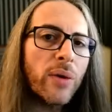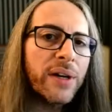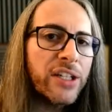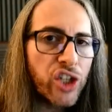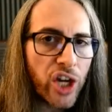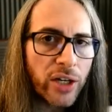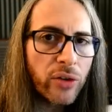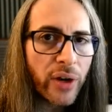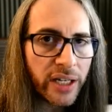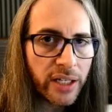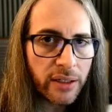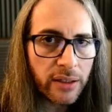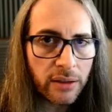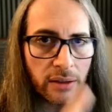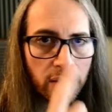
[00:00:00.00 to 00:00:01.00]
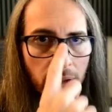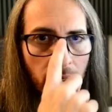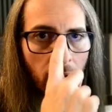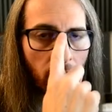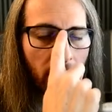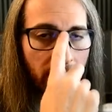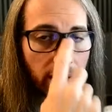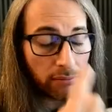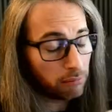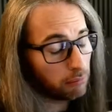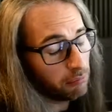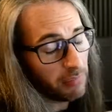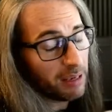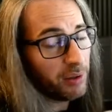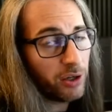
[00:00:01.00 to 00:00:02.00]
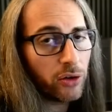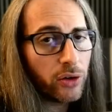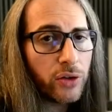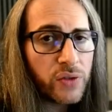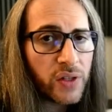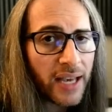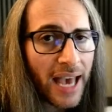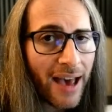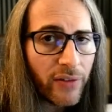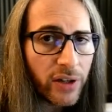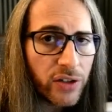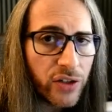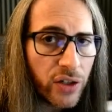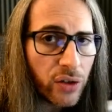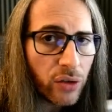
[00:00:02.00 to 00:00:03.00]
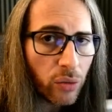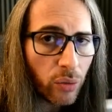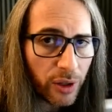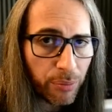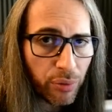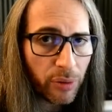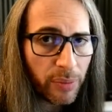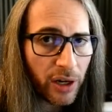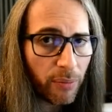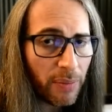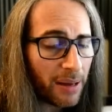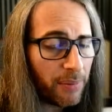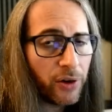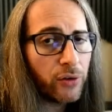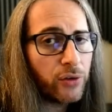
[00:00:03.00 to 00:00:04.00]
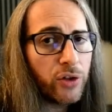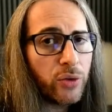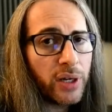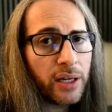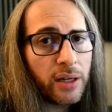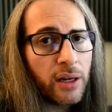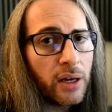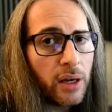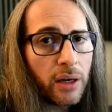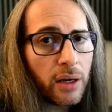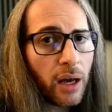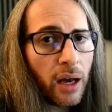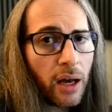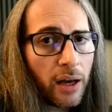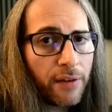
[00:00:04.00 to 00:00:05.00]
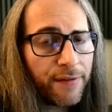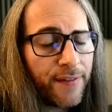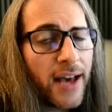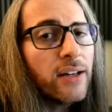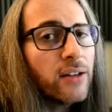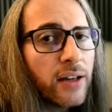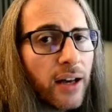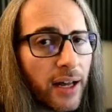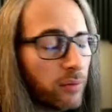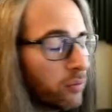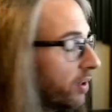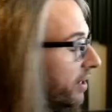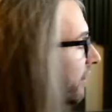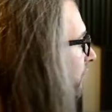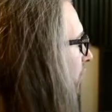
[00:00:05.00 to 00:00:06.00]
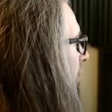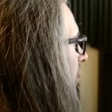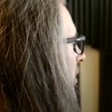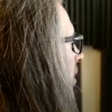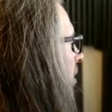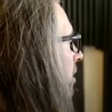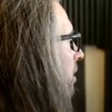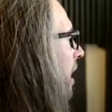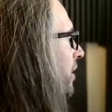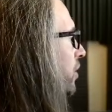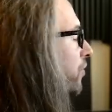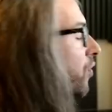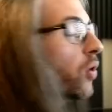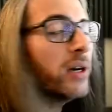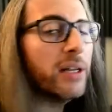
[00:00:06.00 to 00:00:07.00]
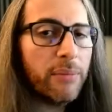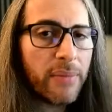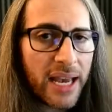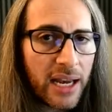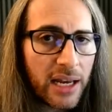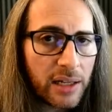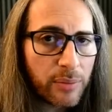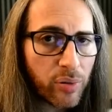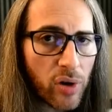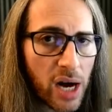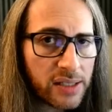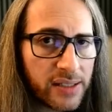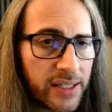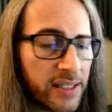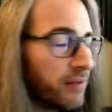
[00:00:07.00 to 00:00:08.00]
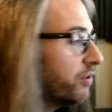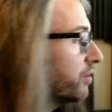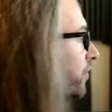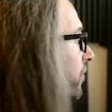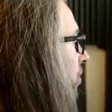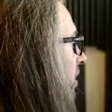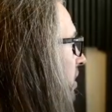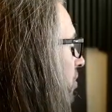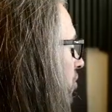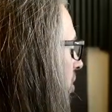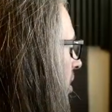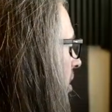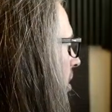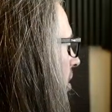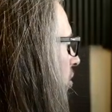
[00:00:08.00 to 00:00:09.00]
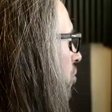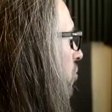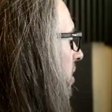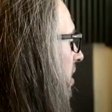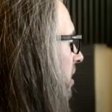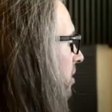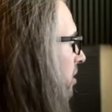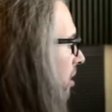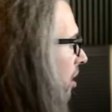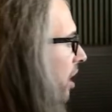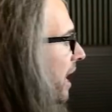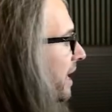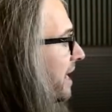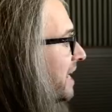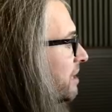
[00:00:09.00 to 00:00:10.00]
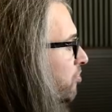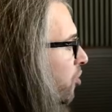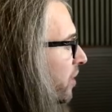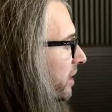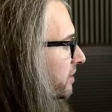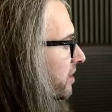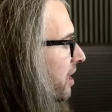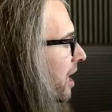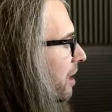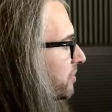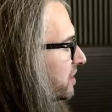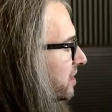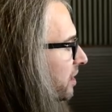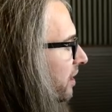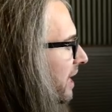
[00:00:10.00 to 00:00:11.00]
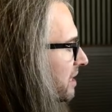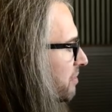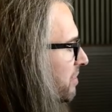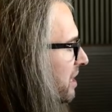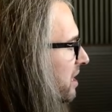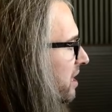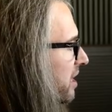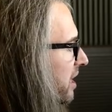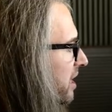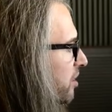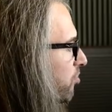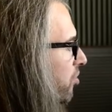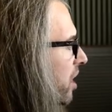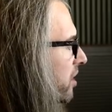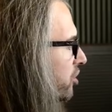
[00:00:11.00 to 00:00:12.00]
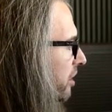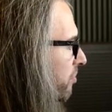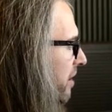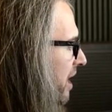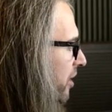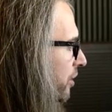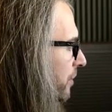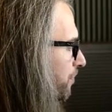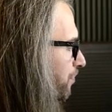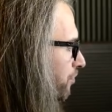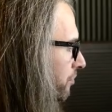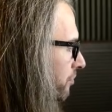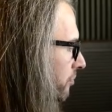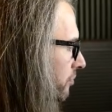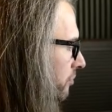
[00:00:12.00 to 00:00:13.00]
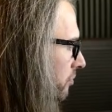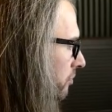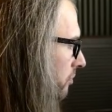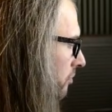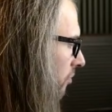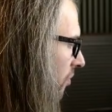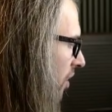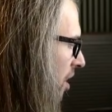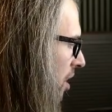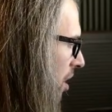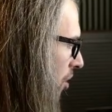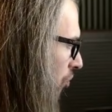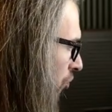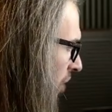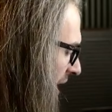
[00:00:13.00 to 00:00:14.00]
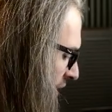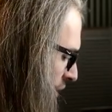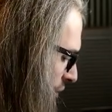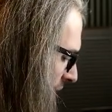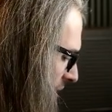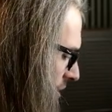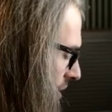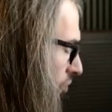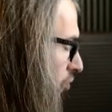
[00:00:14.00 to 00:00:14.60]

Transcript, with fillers: already generated, all right, maybe you're using Avid too with Premiere, maybe you're doing uh, Final Cut, whatever, and you've already made proxies of your footage, you can, at any point in time, select media in the project panel right click